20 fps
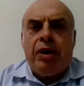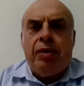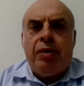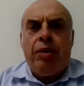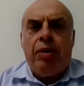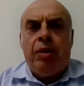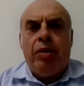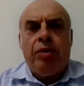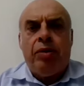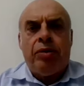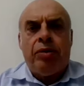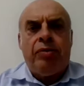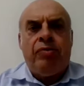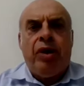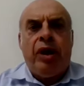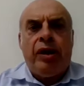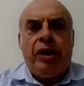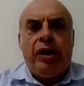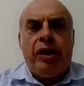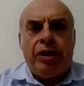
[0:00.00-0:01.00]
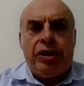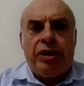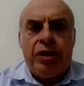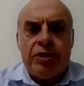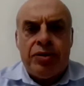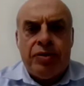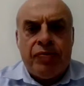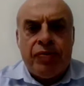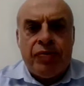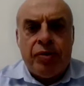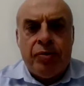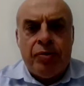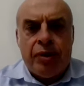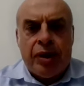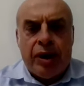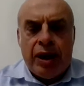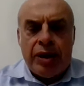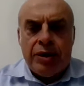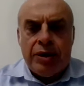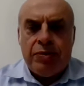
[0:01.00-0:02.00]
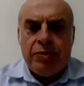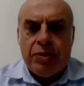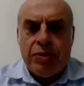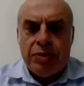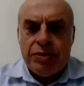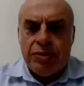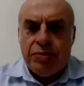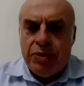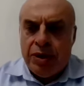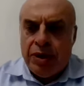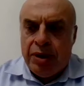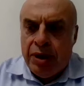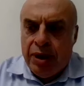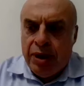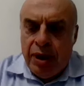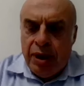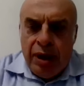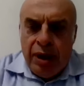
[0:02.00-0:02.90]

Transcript: about violations of human rights because we